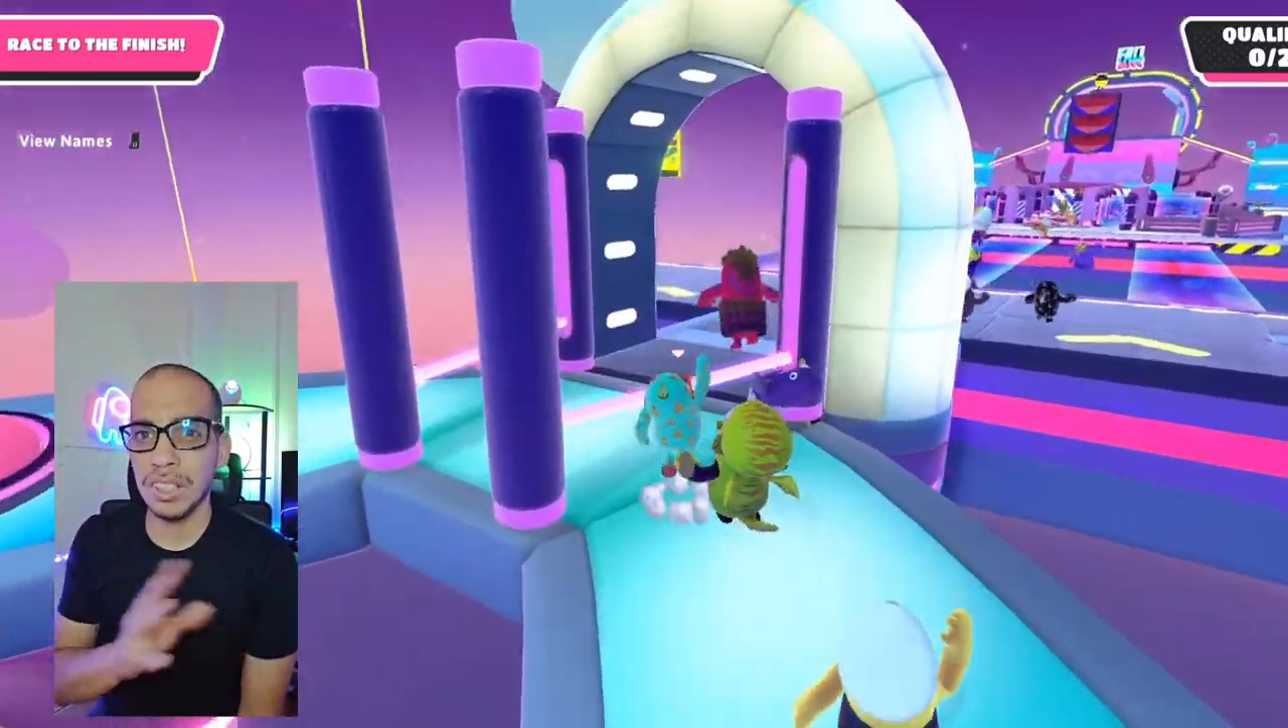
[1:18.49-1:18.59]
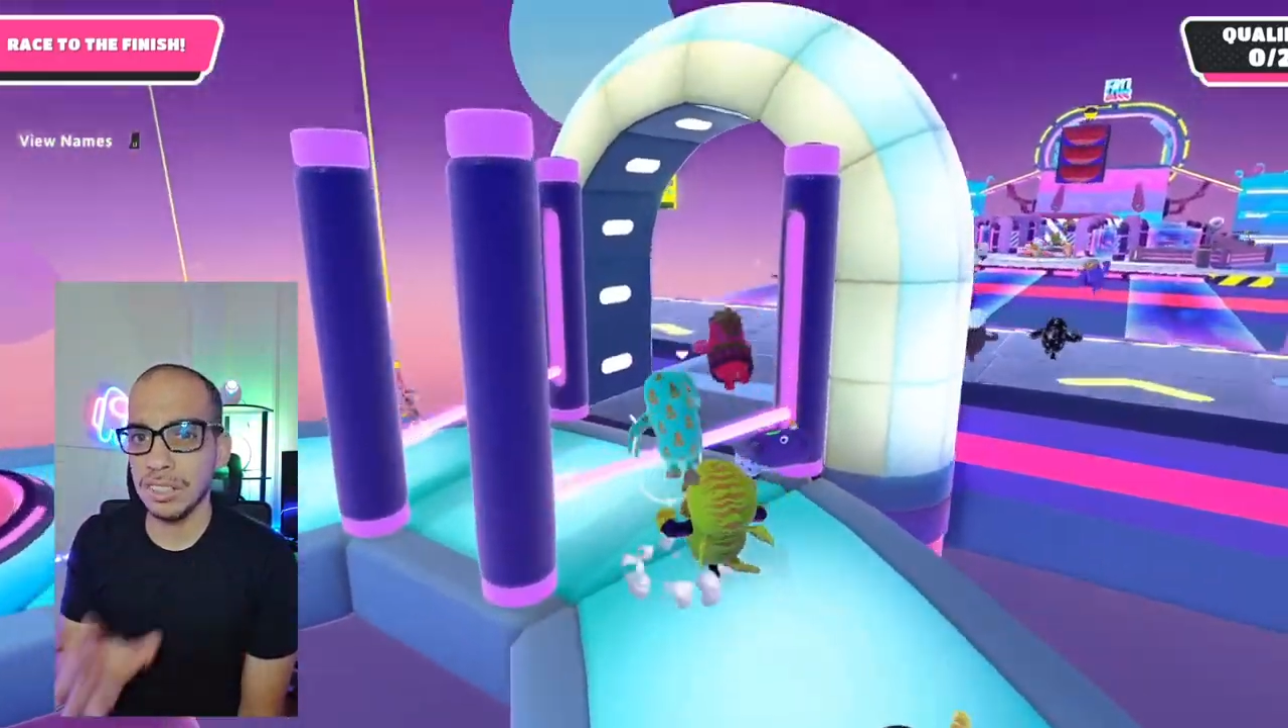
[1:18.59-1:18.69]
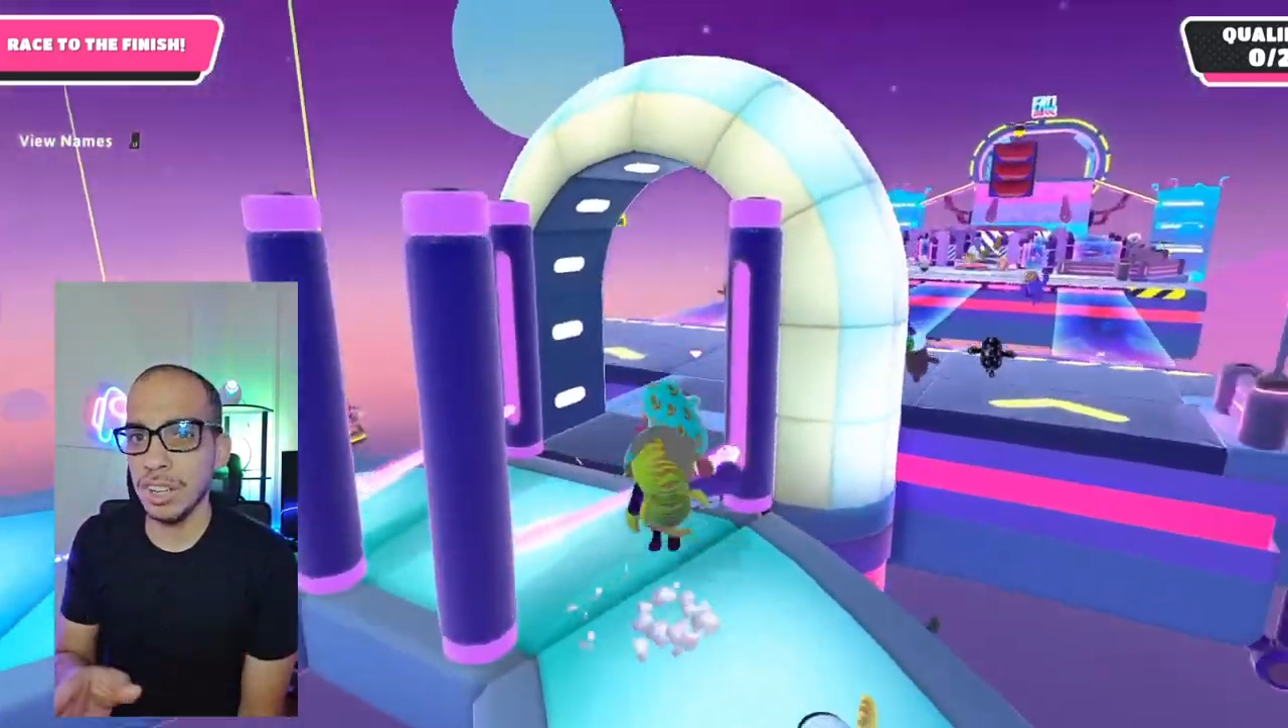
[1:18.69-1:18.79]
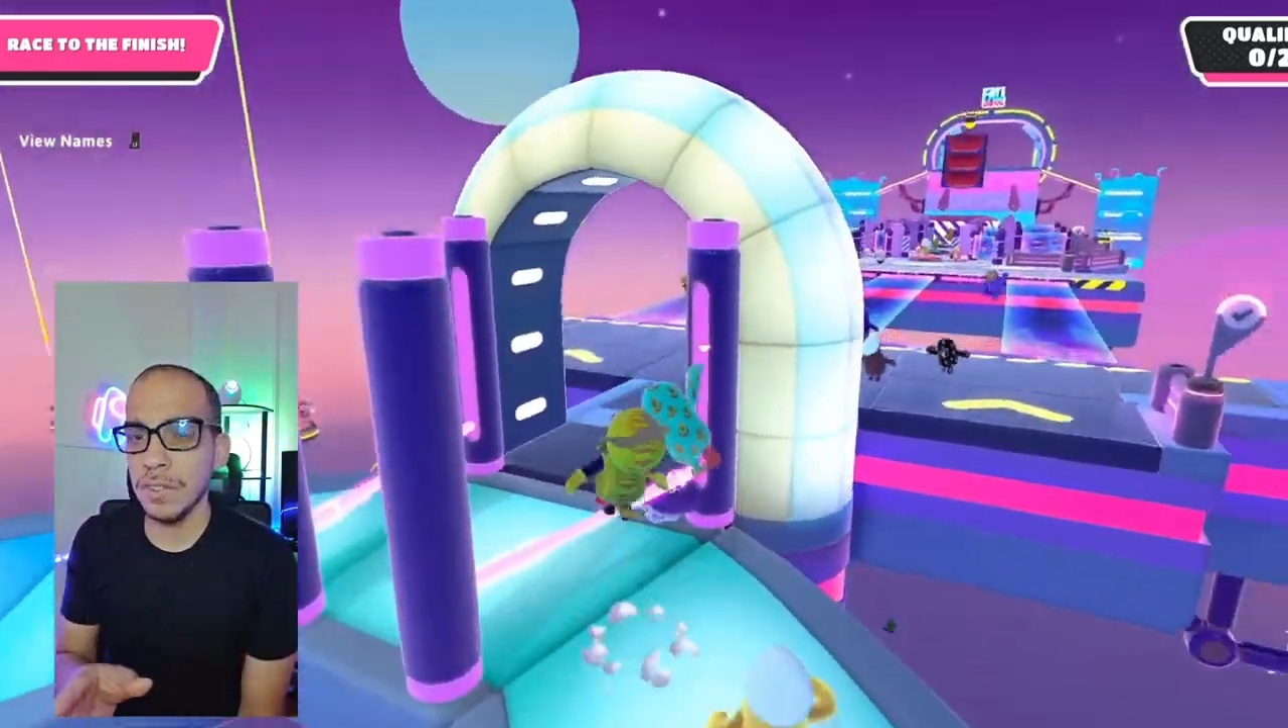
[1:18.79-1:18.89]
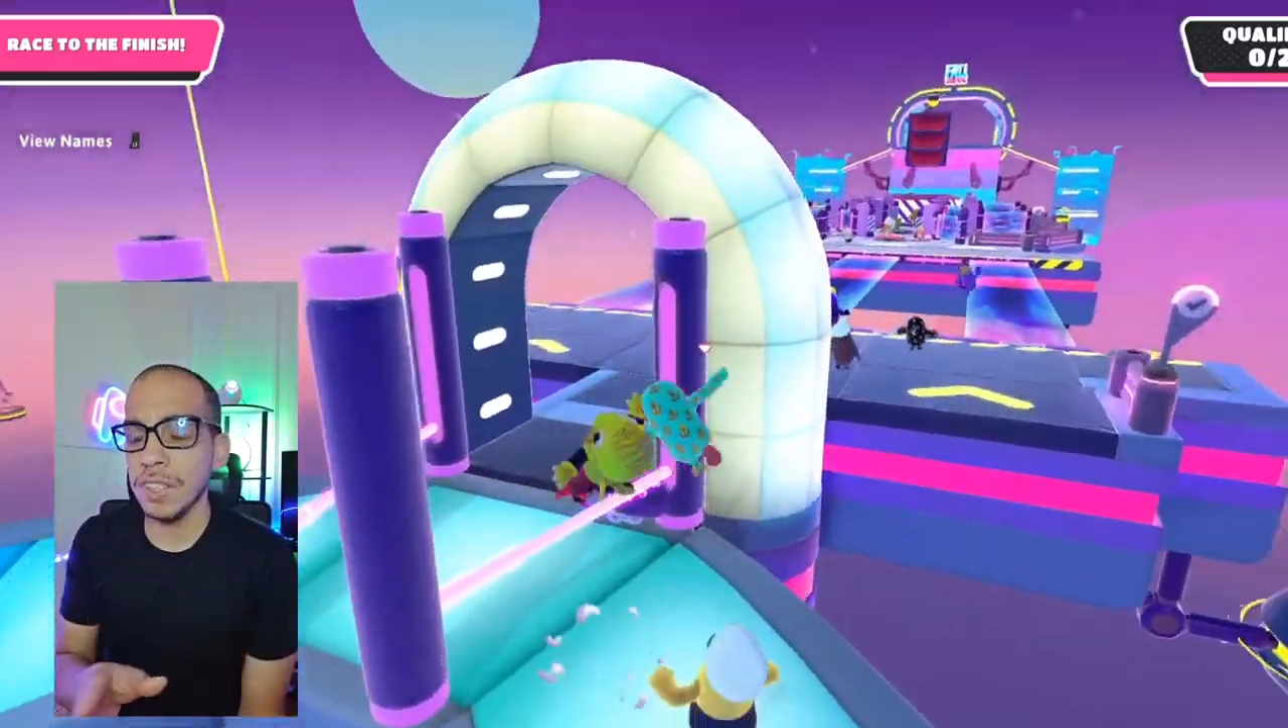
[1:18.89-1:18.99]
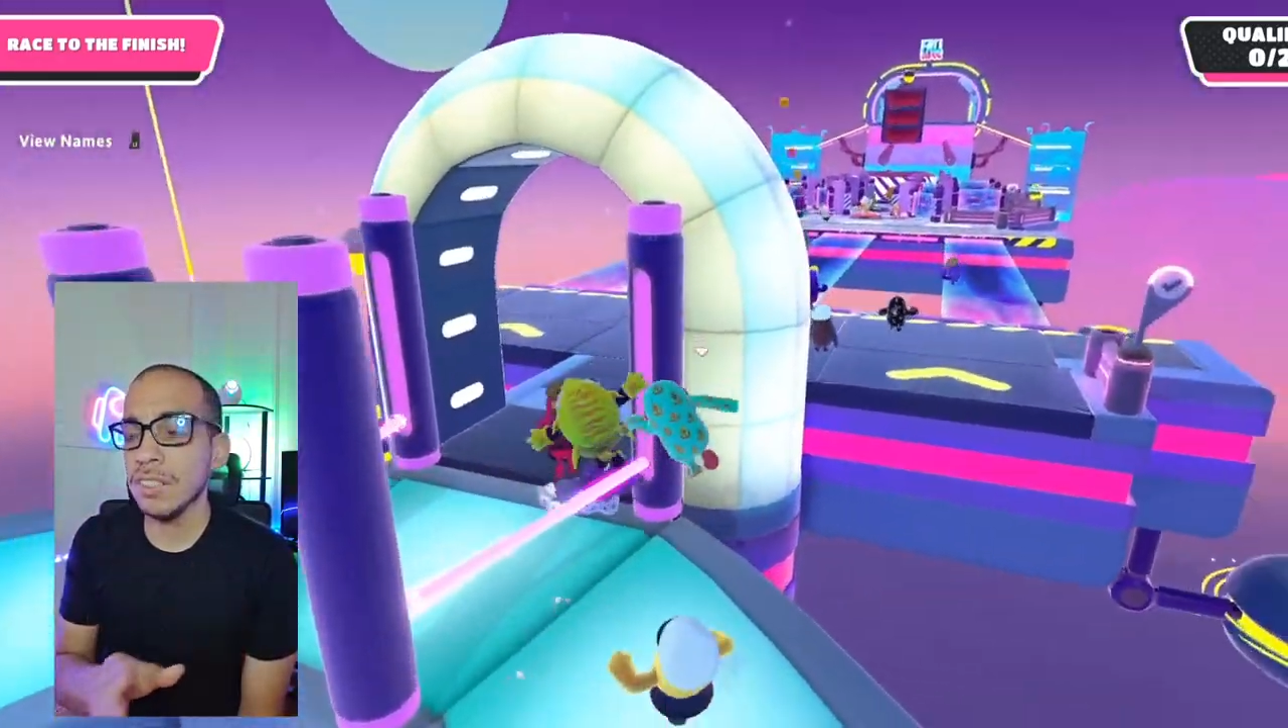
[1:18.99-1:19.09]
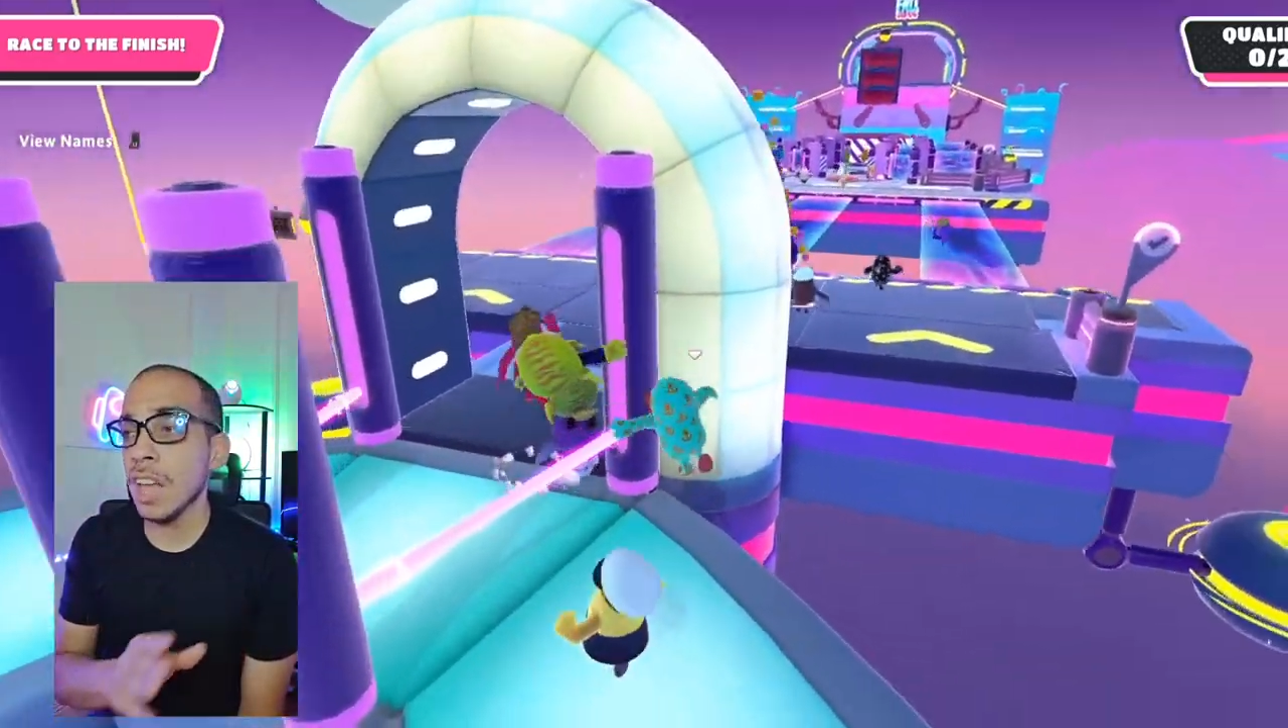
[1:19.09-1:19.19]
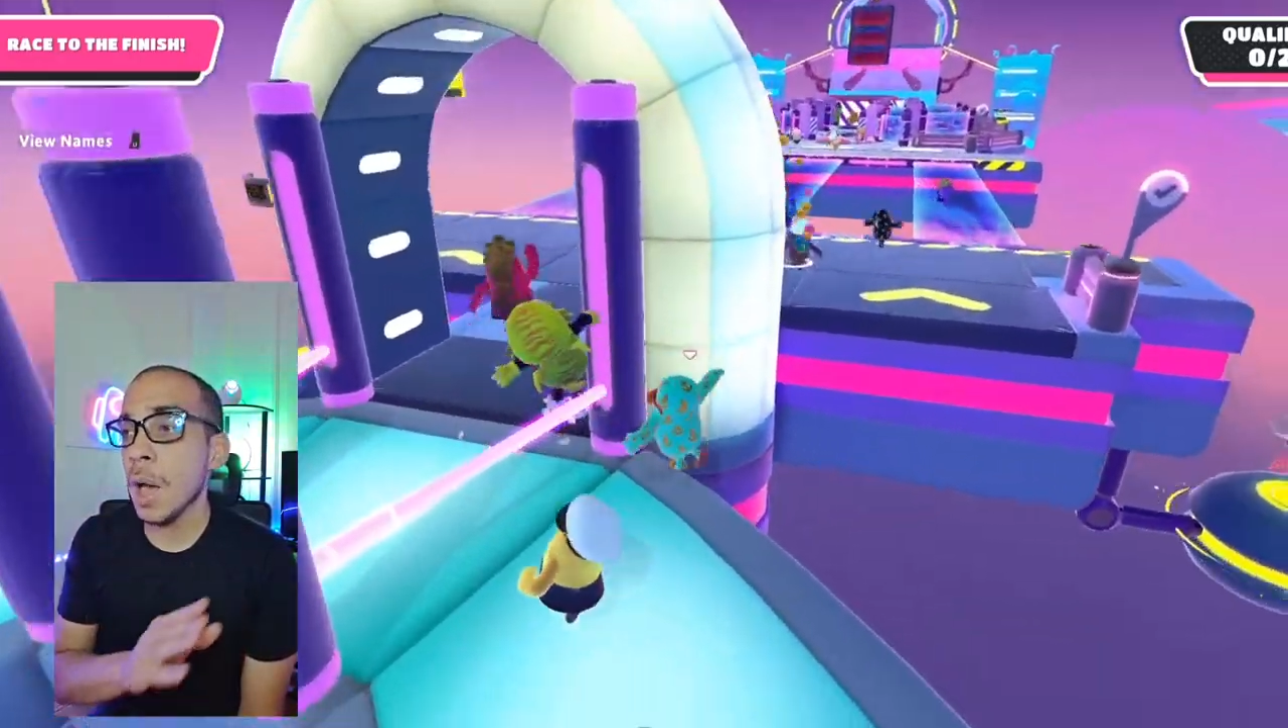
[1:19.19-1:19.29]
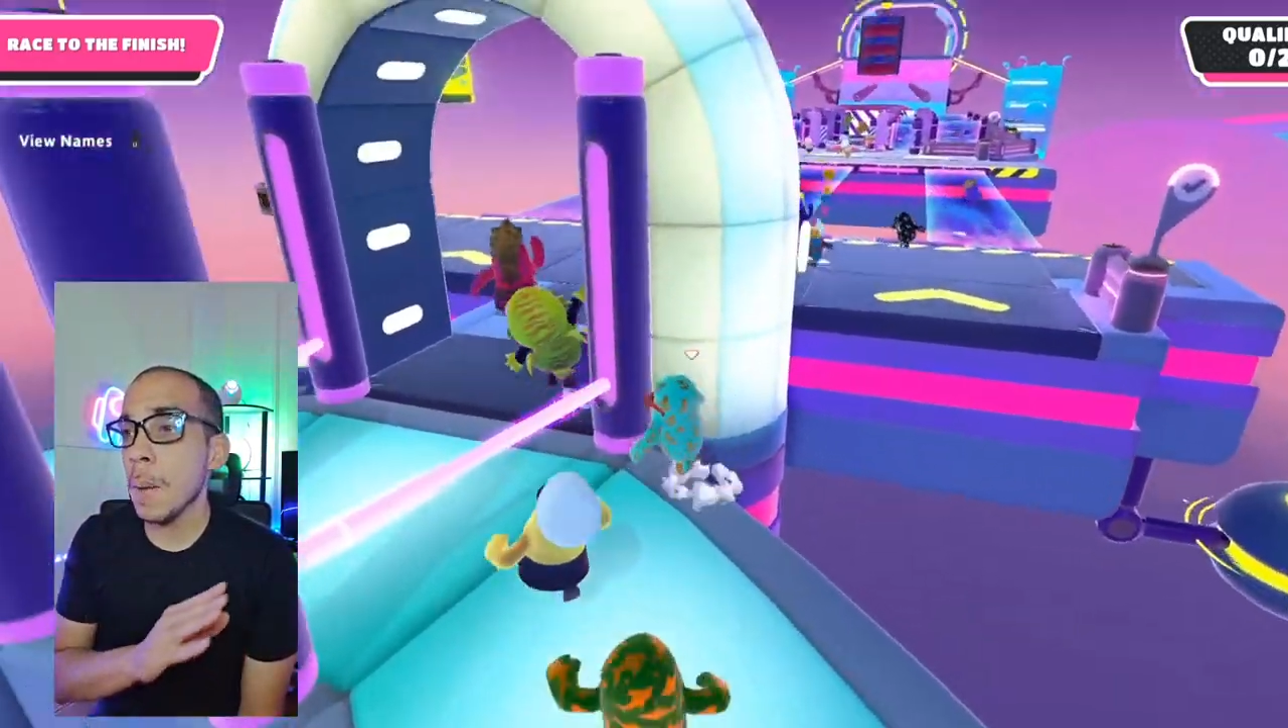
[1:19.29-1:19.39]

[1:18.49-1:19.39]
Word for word: this service,